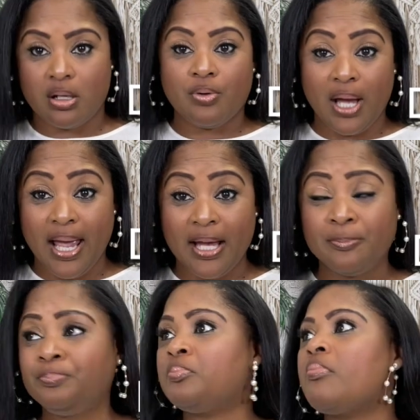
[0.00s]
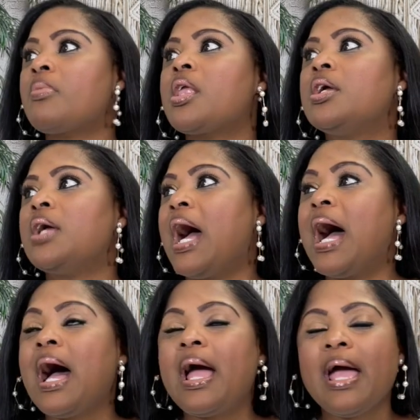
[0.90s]
Okay,
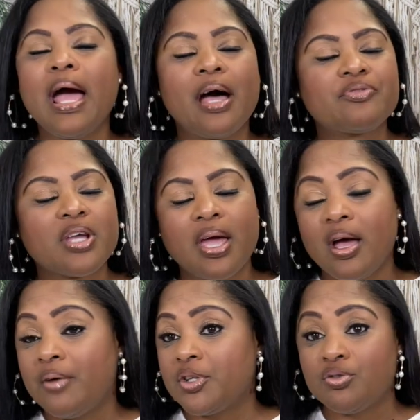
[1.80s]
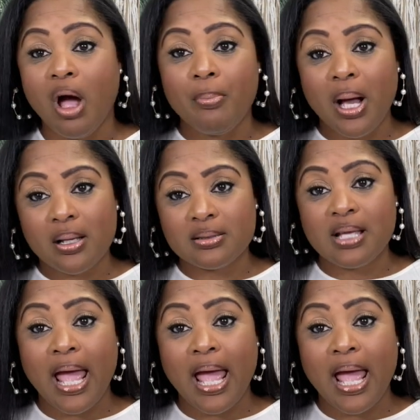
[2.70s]
I have to have the Dropbox